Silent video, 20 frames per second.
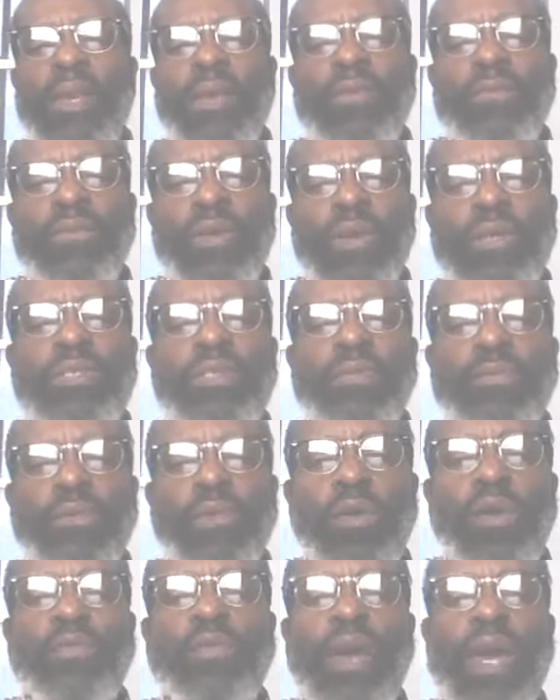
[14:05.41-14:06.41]
Verse
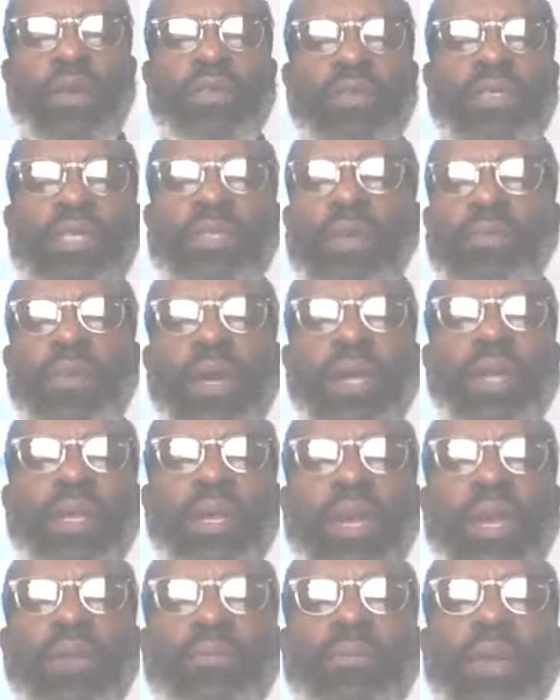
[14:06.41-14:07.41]
45, it says, immediately
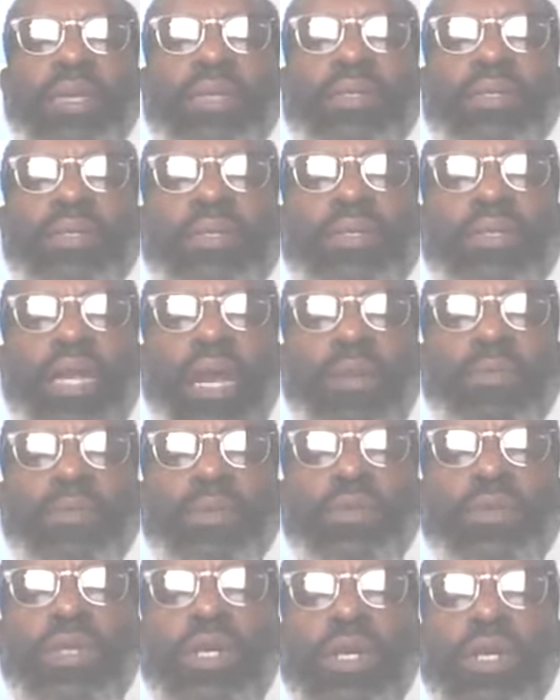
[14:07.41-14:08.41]
he made his
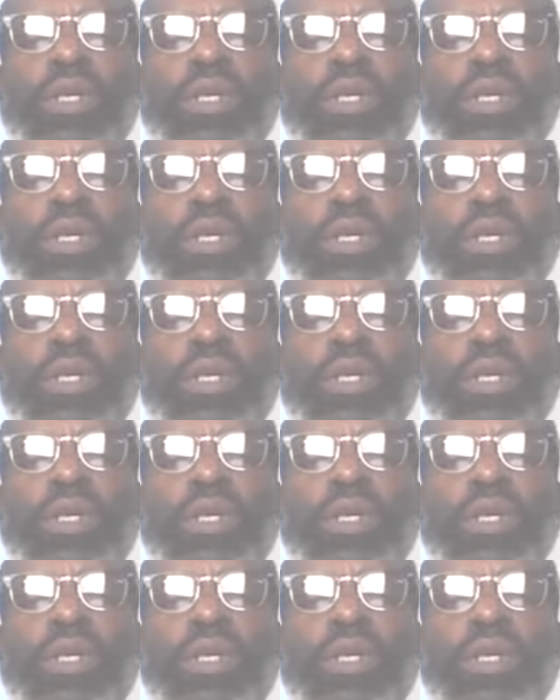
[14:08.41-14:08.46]
disciples